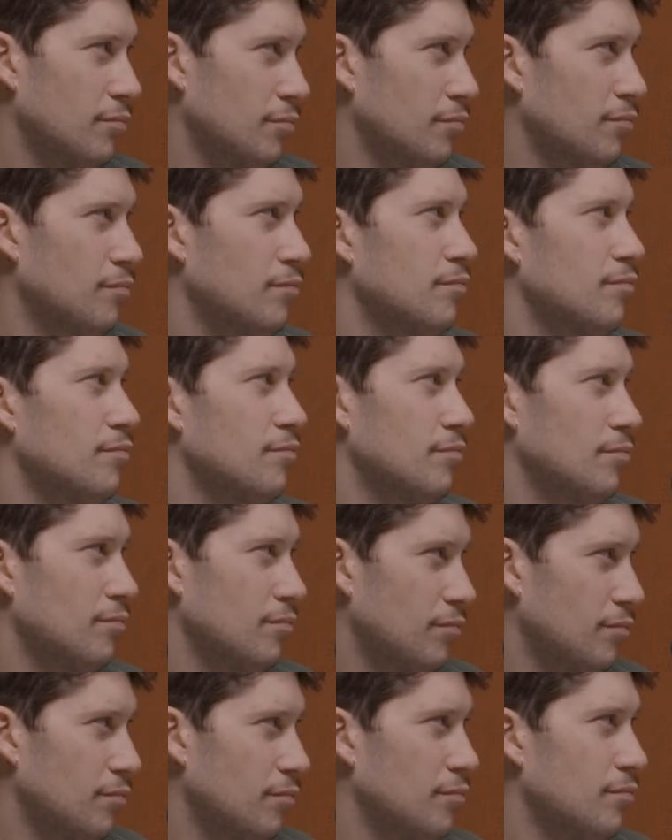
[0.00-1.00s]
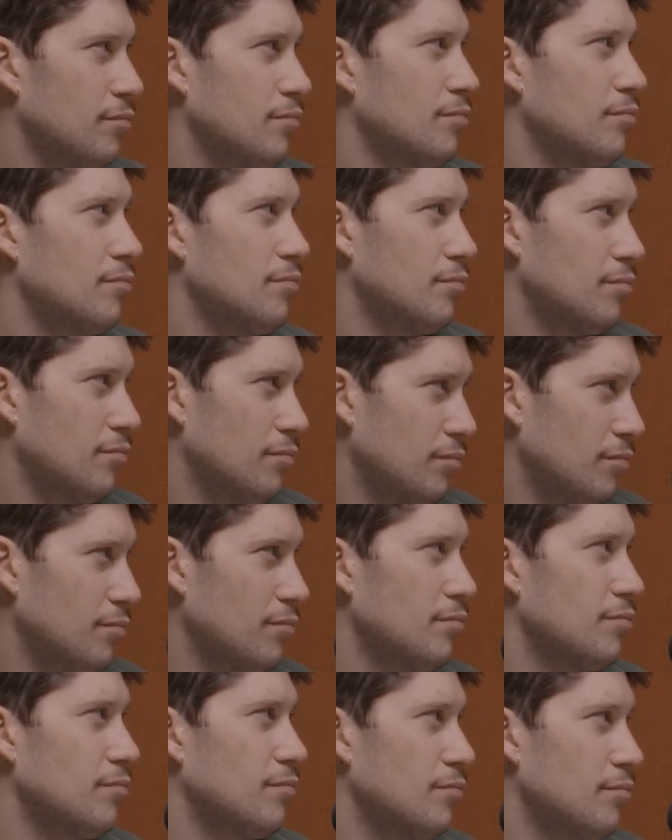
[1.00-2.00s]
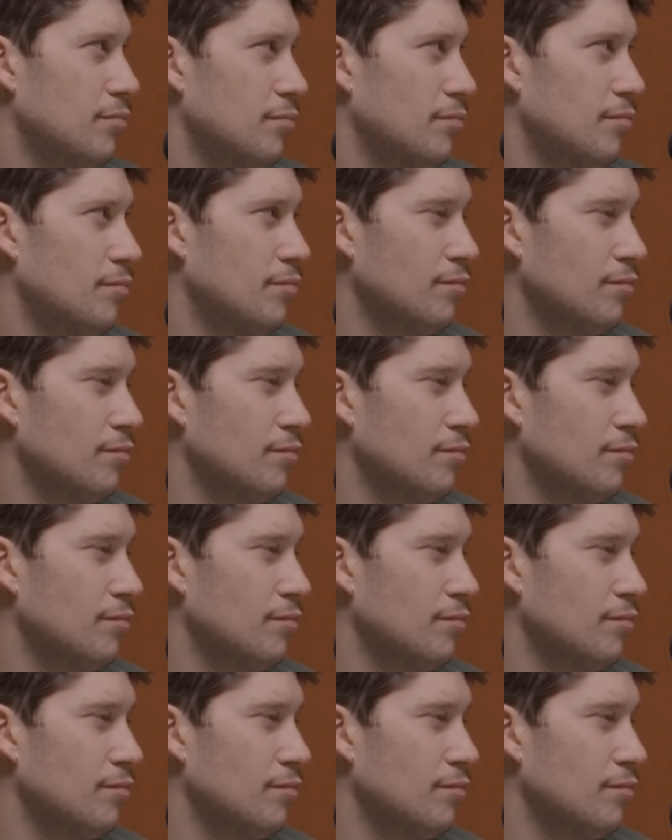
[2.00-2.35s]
[no speech]